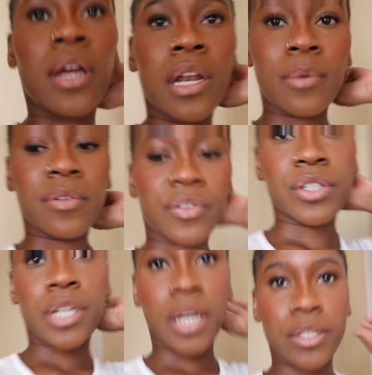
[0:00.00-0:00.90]
let me
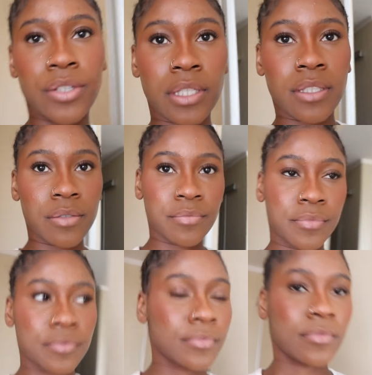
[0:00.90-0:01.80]
finish getting dressed
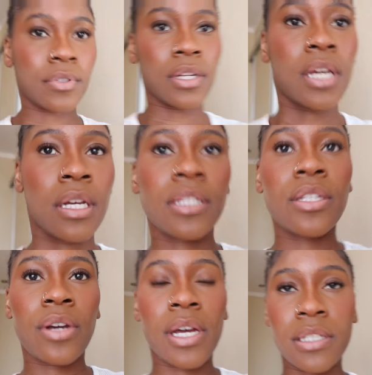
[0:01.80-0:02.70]
see
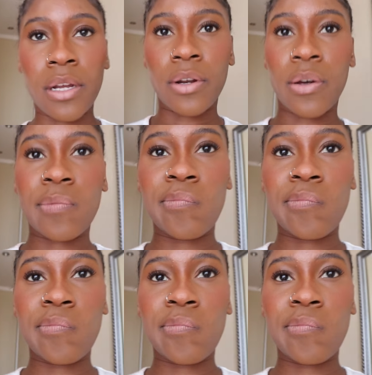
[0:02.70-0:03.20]
you guys now now